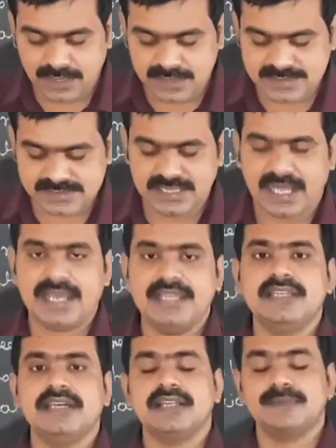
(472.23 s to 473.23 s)
Okay, so the
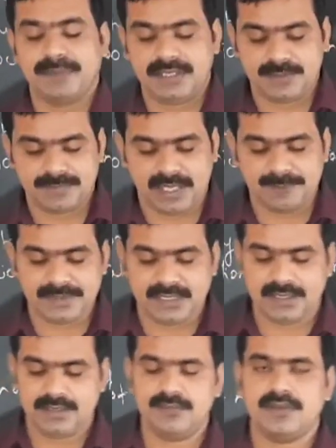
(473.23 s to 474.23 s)
higher paid up capital.